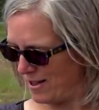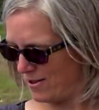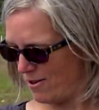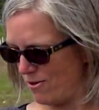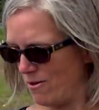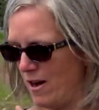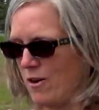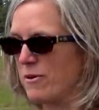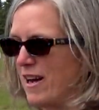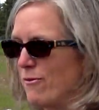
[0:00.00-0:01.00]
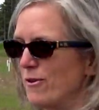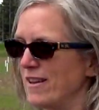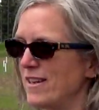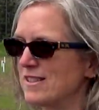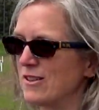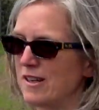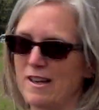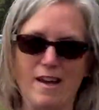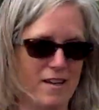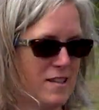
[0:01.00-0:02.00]
So we have one that's looking
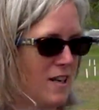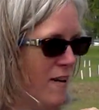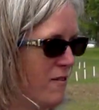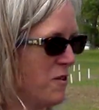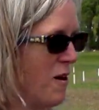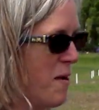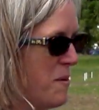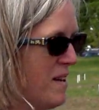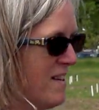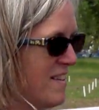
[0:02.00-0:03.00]
at cover cropping,